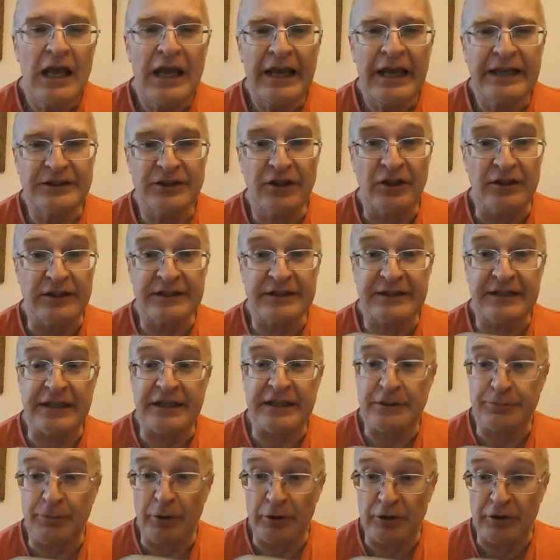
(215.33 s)
It's not the
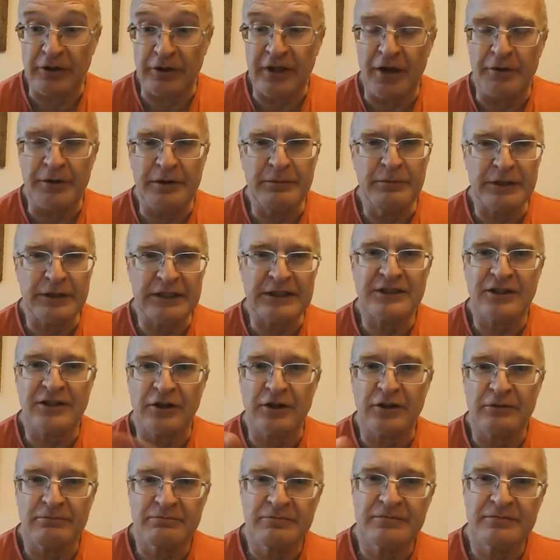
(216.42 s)
sickest bottle going, but it's
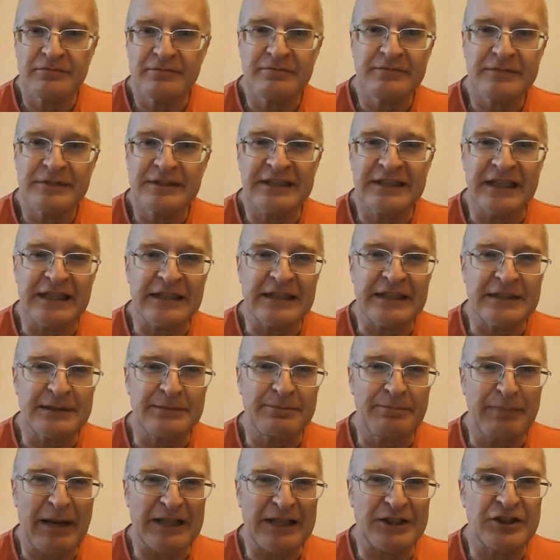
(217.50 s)
got sickness
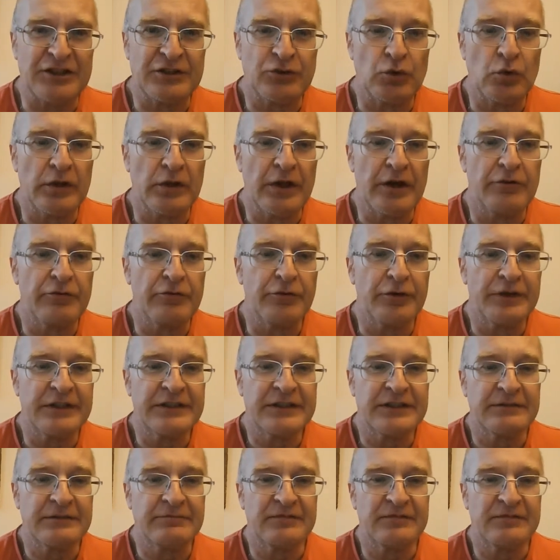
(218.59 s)
patches all over it.